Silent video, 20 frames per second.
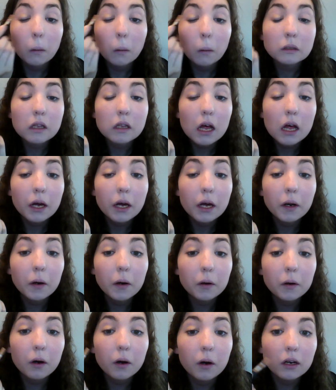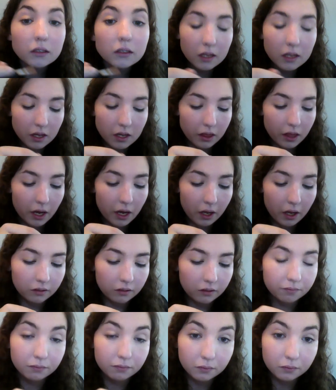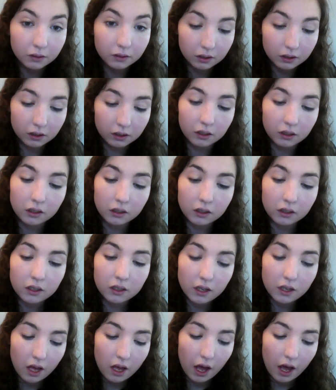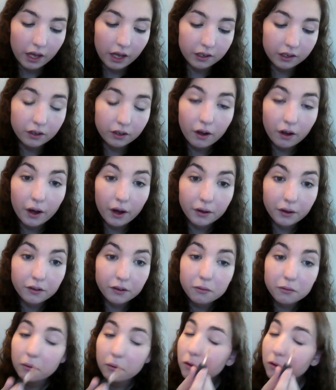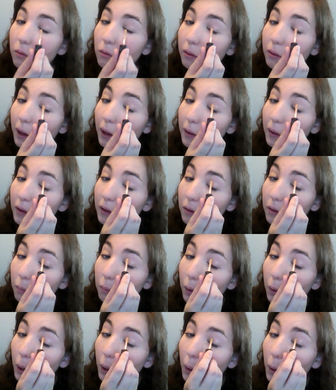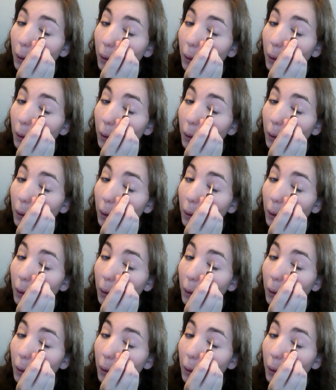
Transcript: slide it across like that. I don't know how you're supposed to apply this, but